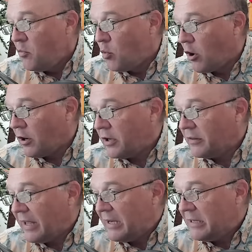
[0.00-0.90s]
work
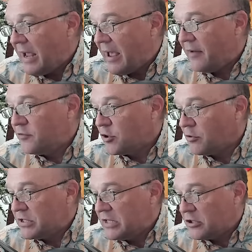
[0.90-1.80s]
they have
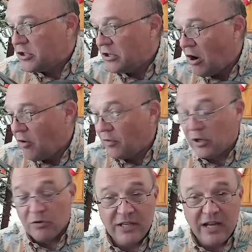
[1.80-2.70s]
jurisdiction over. It
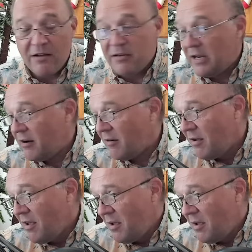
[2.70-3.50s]
down here.